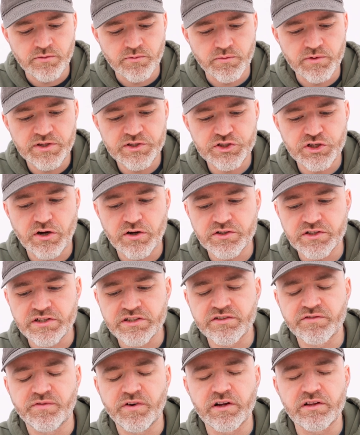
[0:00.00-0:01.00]
recharging
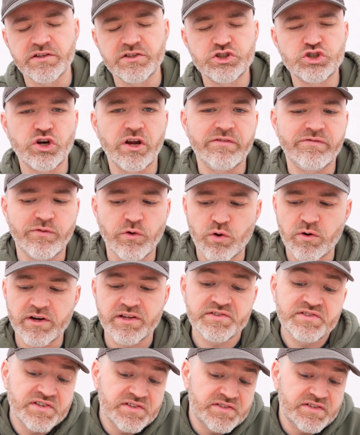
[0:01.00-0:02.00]
is fairly straightforward,
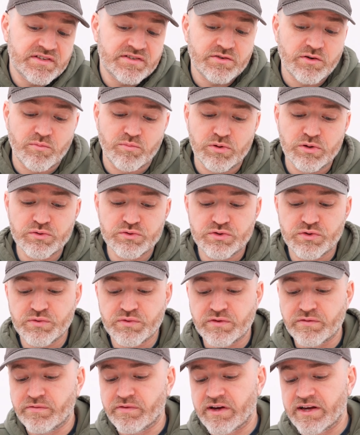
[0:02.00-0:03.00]
and since these are a
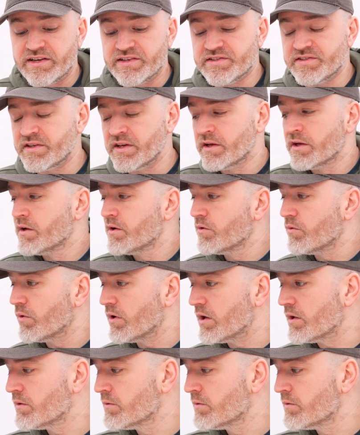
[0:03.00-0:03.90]
Bluetooth device, well,